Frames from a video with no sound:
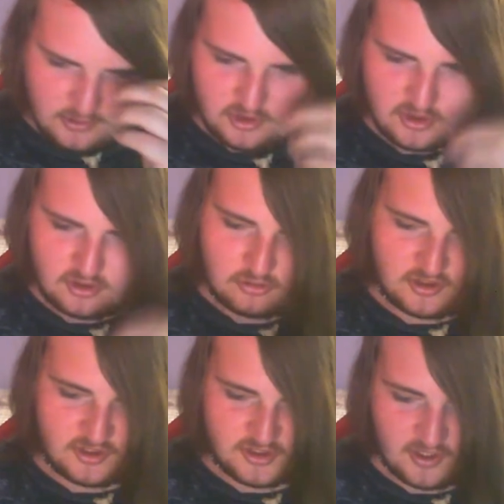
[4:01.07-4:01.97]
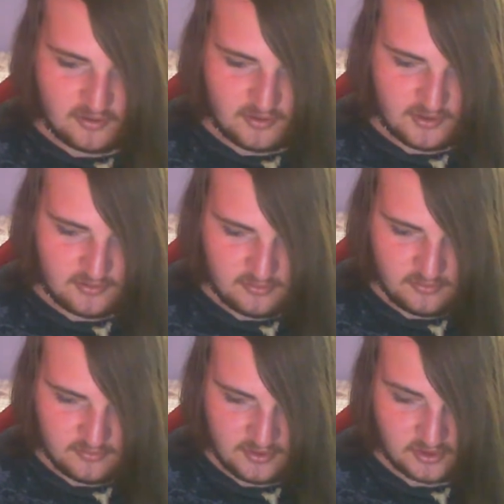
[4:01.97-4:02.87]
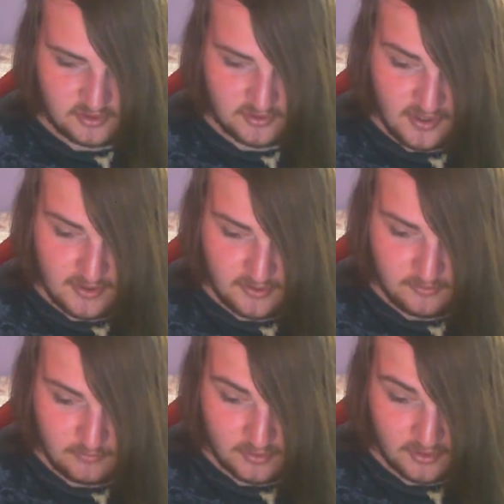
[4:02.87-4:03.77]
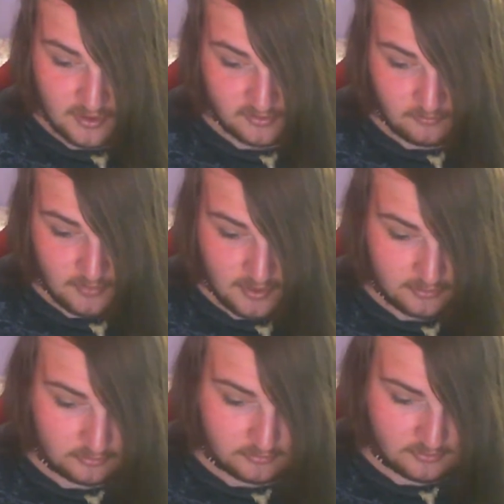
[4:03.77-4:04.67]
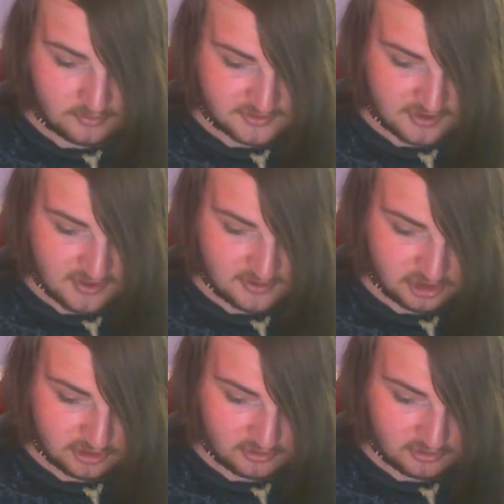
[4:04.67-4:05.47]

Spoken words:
And you can also check the inner thigh by laying the pad on the side,